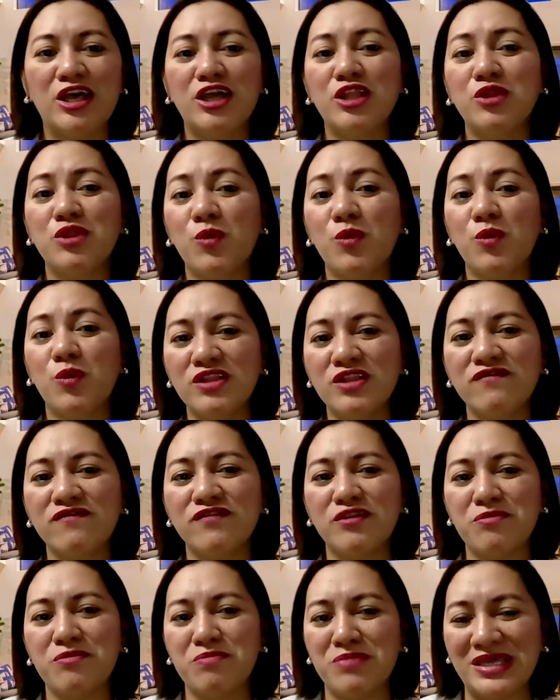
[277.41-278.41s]
in one of
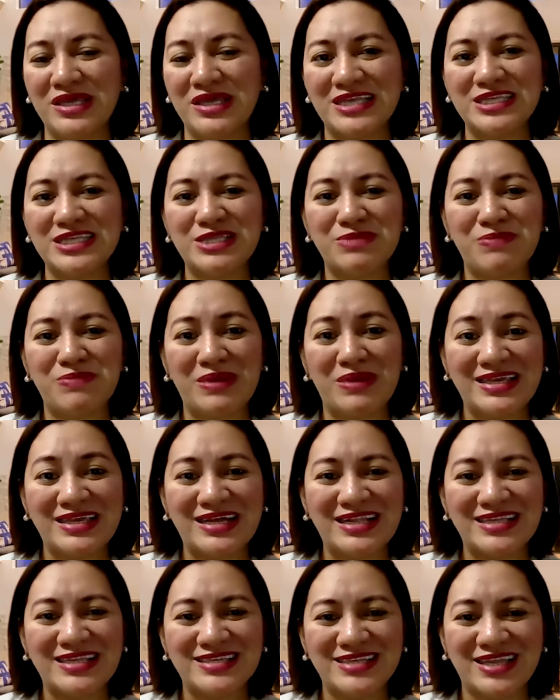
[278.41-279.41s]
the biggest
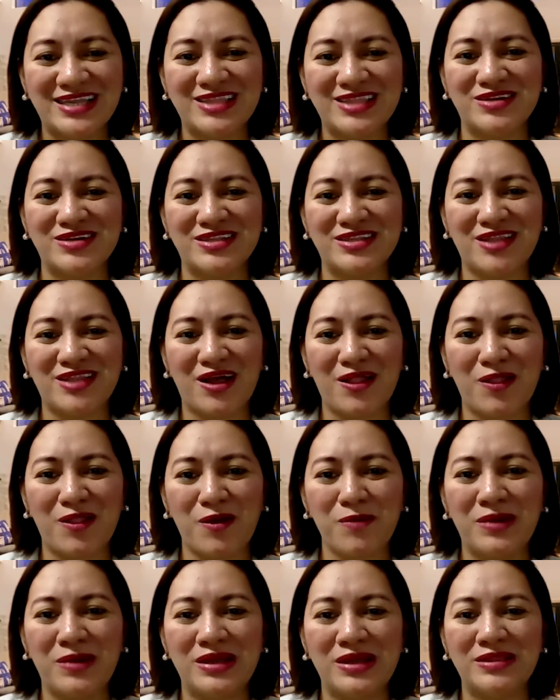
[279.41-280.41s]
medical centers in
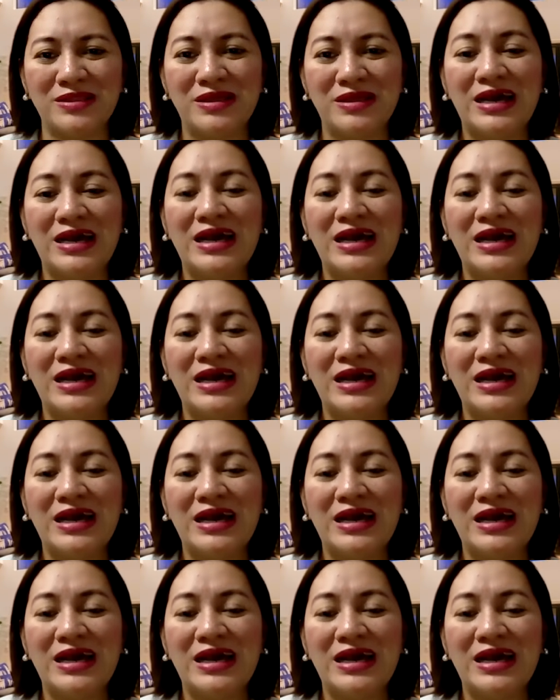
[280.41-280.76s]
Tacloban.